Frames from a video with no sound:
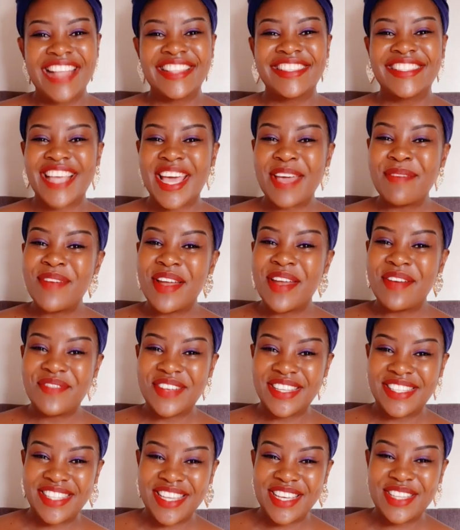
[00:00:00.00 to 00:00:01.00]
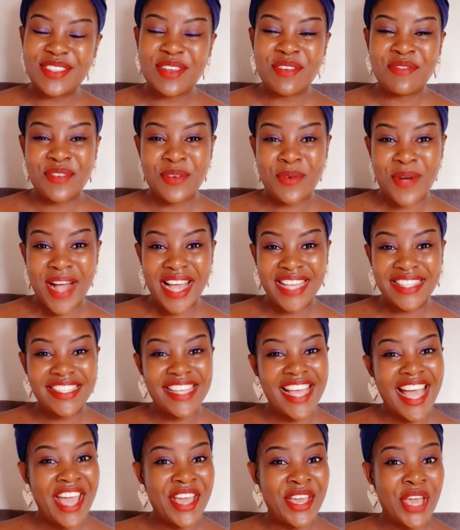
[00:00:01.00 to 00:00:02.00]
type number six of a white
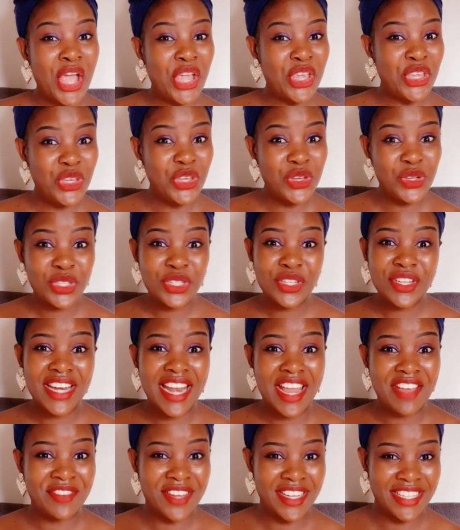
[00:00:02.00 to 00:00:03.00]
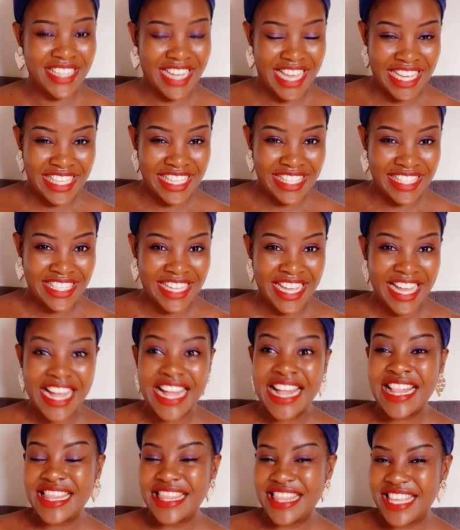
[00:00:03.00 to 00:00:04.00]
guy you should never date.
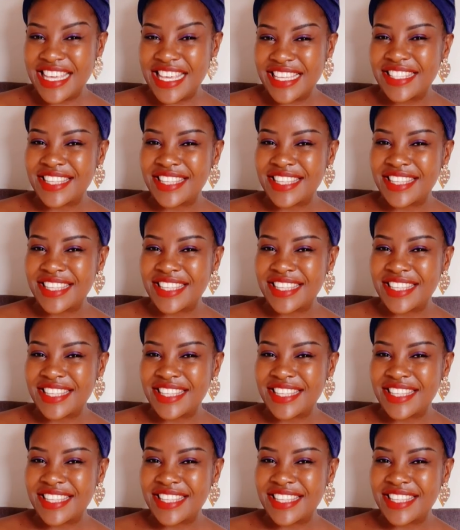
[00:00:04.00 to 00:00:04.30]
This